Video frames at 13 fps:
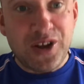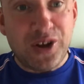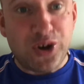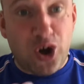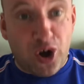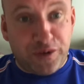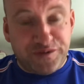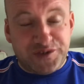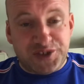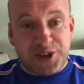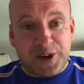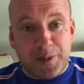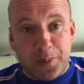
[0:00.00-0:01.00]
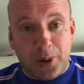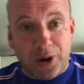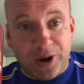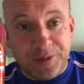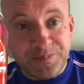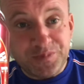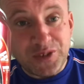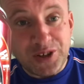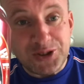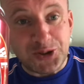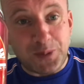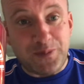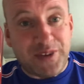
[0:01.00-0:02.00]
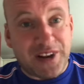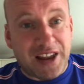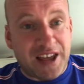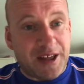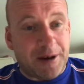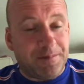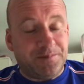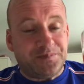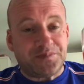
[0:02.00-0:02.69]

cough syrup or something like that.